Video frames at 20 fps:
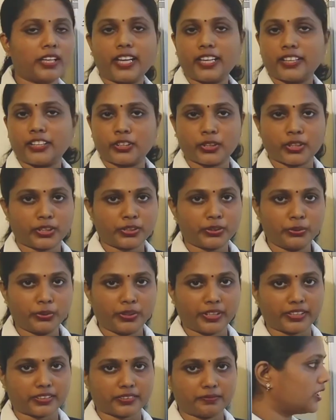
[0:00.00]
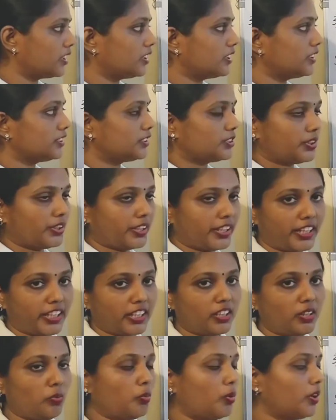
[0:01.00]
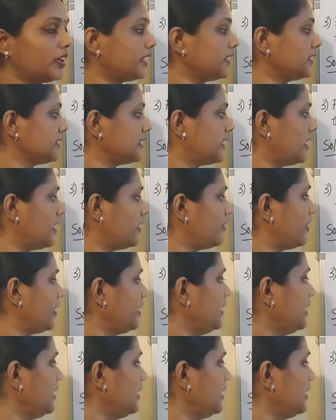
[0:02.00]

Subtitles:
and you can do it. So here what is given?